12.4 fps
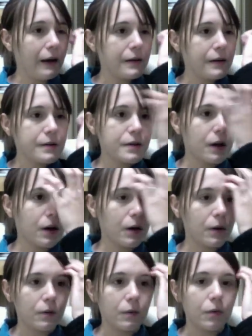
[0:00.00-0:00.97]

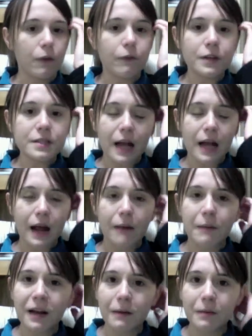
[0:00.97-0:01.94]
so the first day I
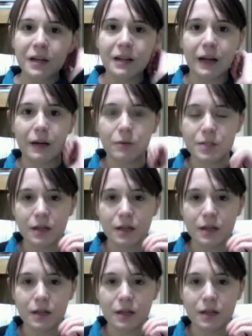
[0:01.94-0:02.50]
met him, he was